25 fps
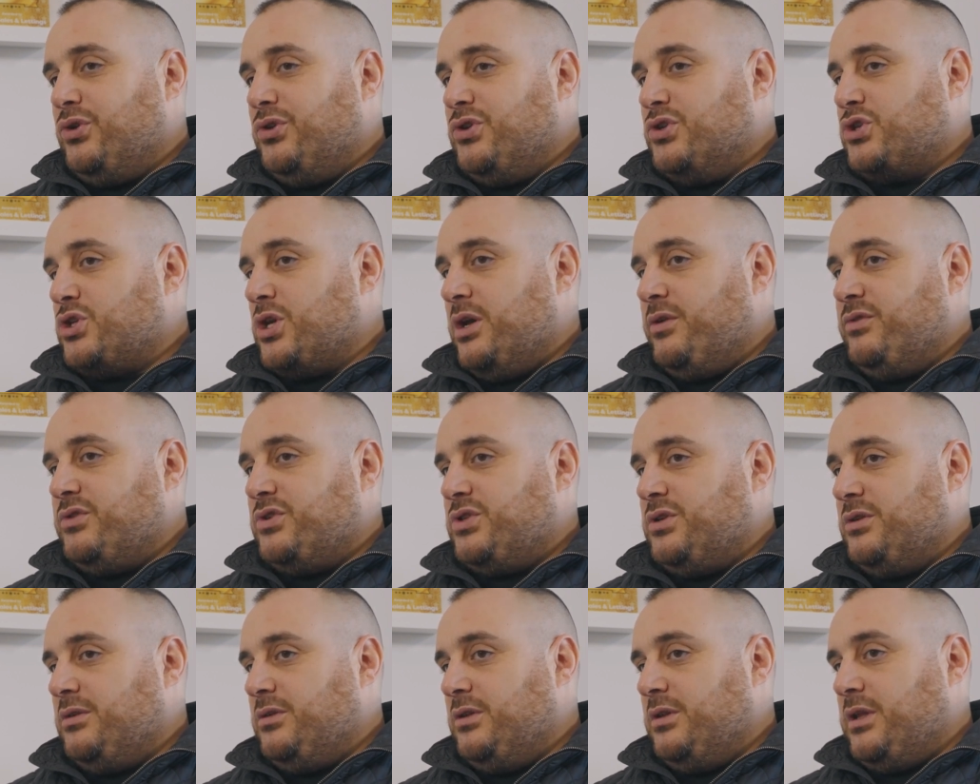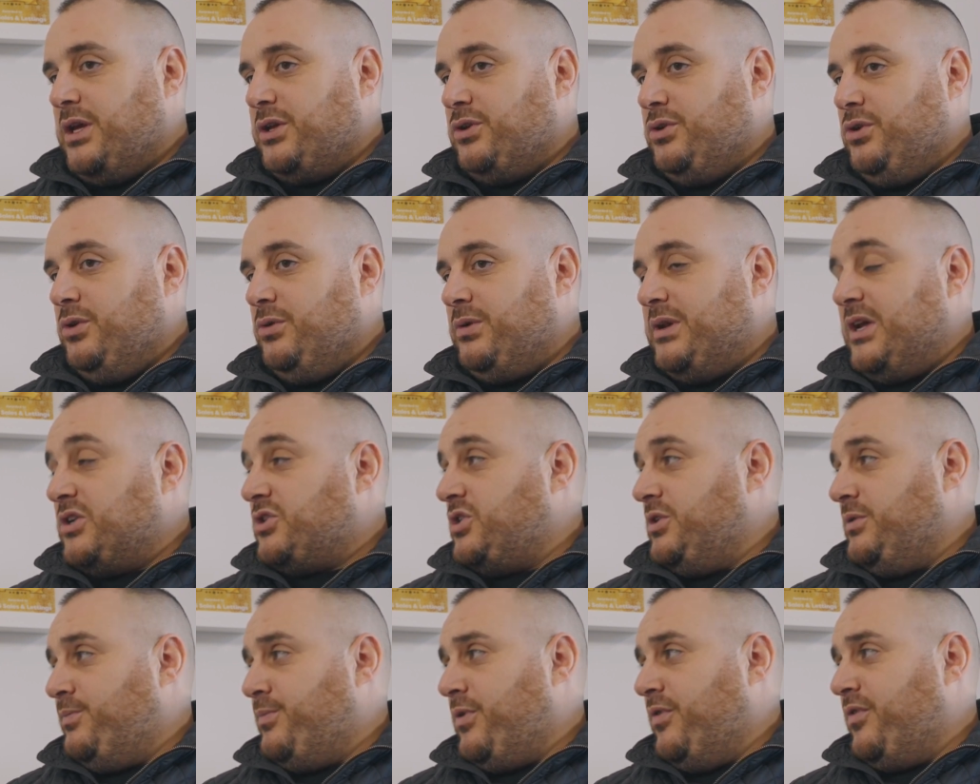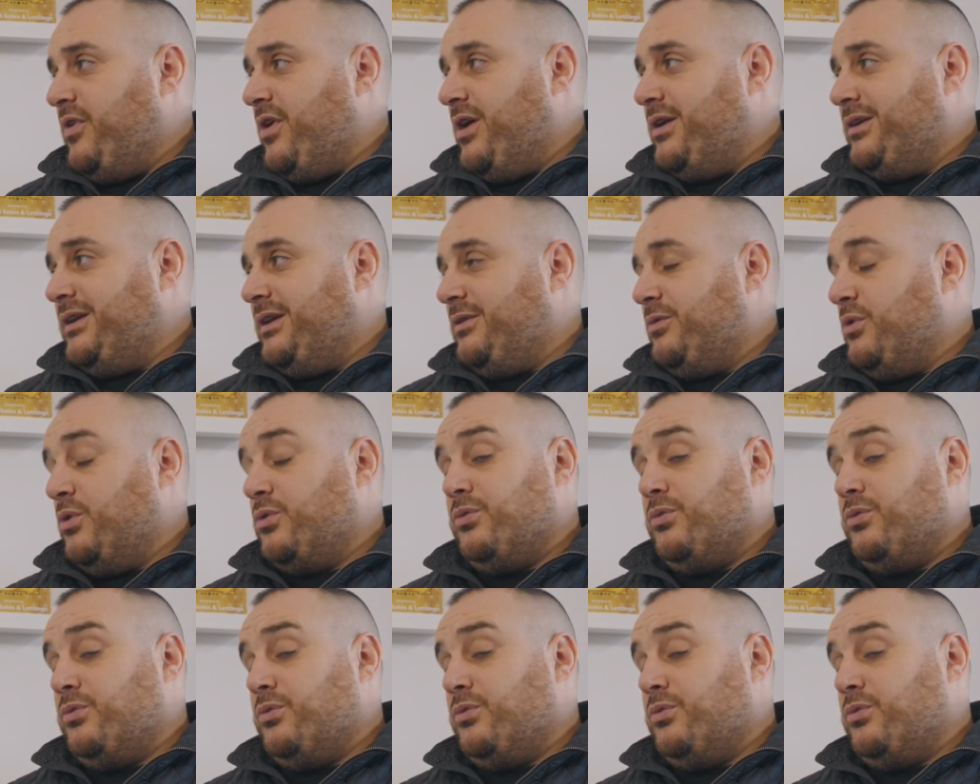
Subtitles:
And the service that you and Ashley provided,